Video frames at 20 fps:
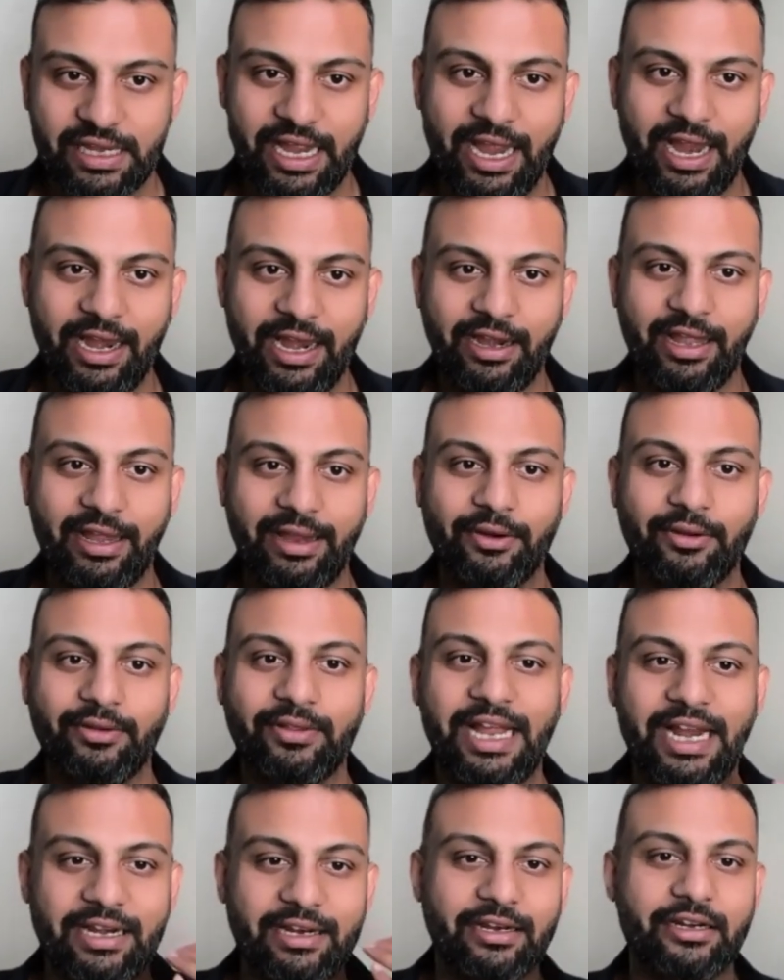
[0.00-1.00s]
And like
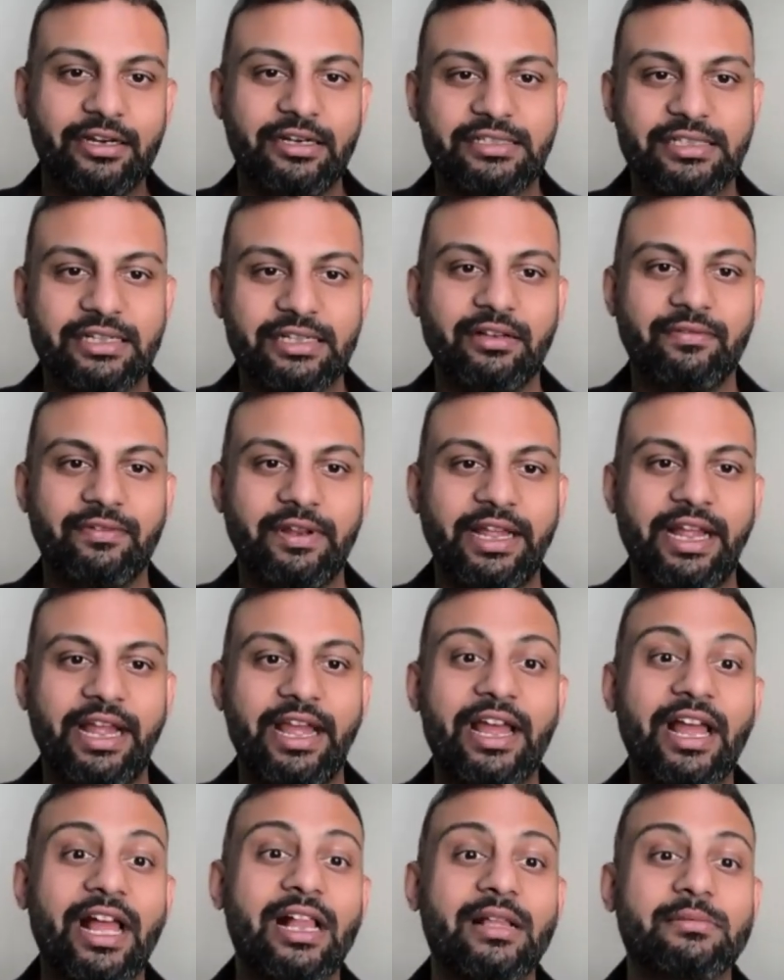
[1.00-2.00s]
that in itself like
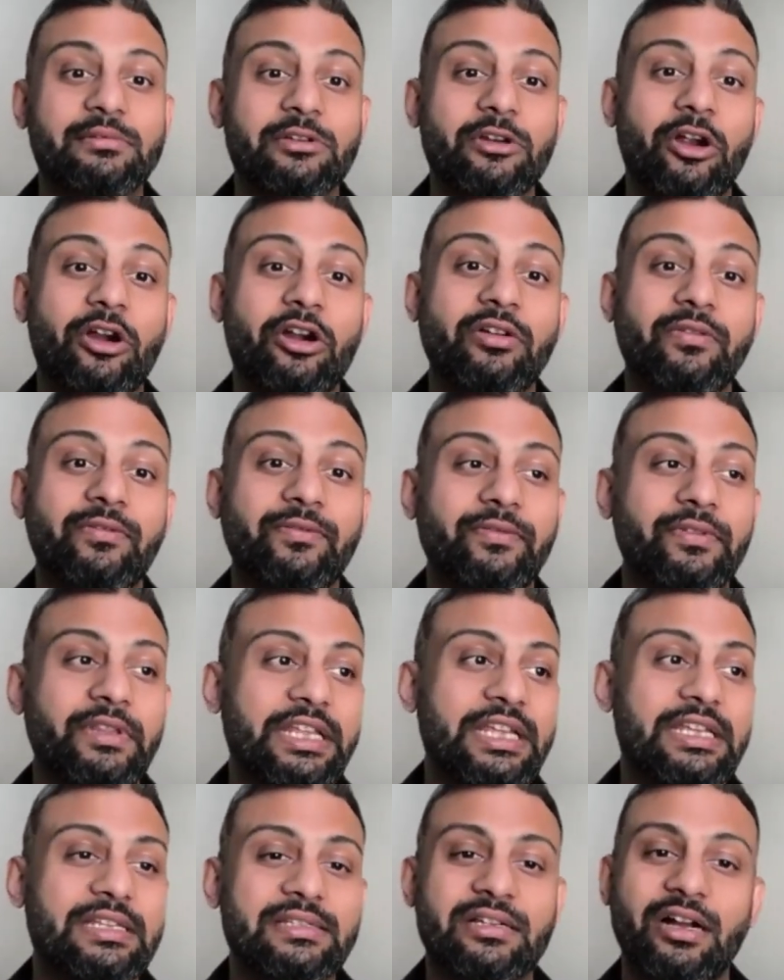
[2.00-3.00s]
helps a lot of
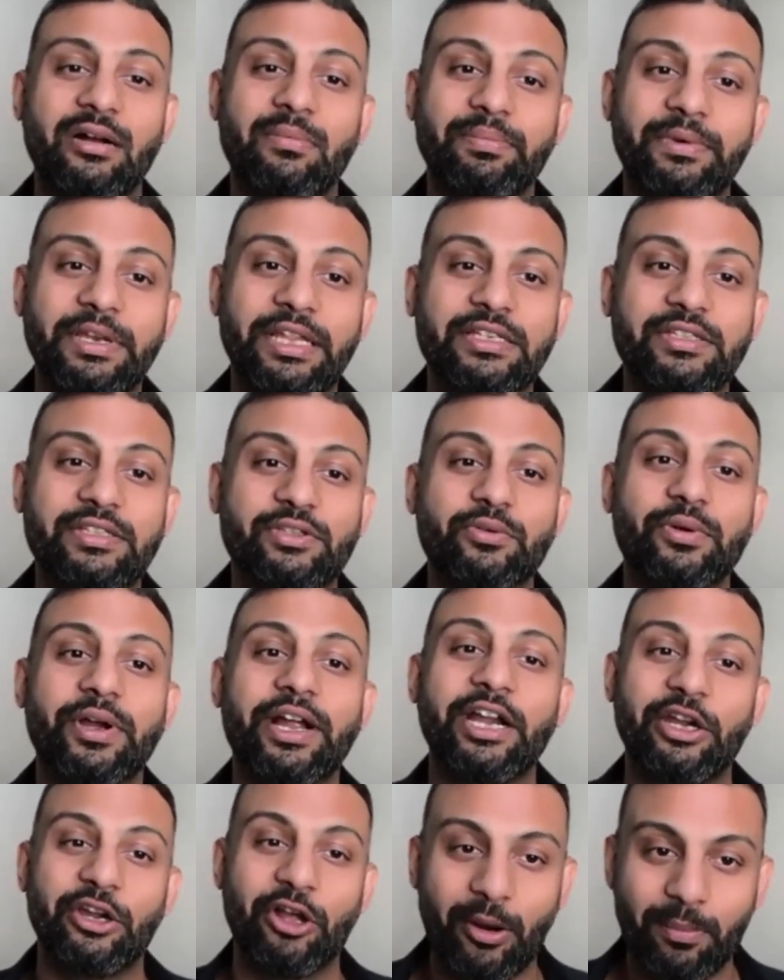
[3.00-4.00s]
these companies to
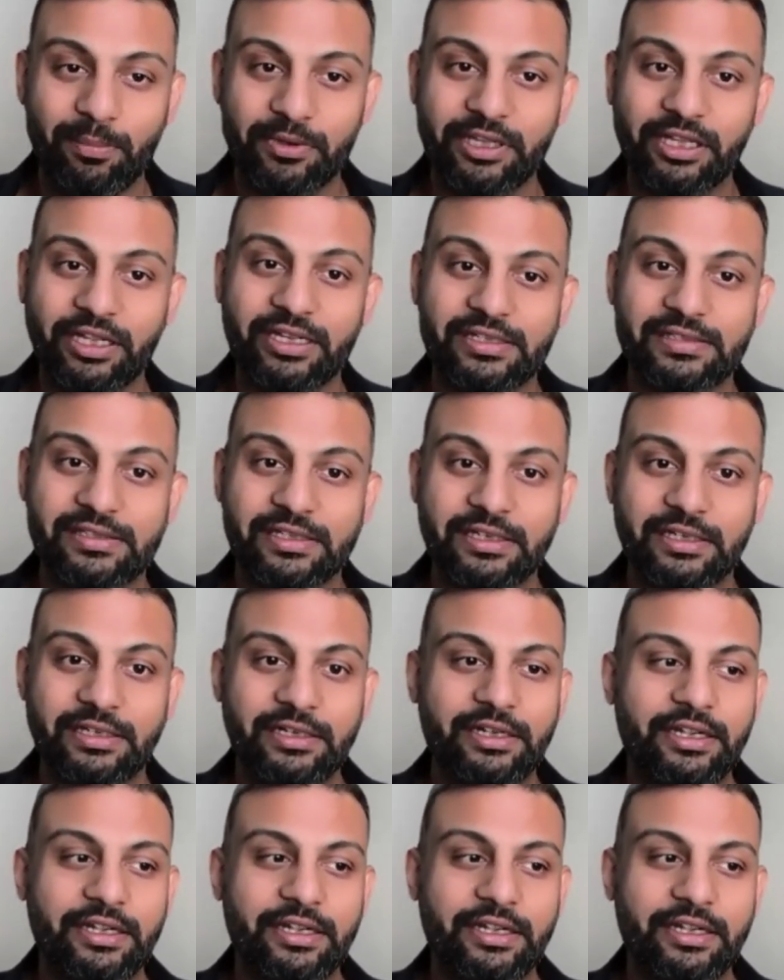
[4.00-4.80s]
adopt this,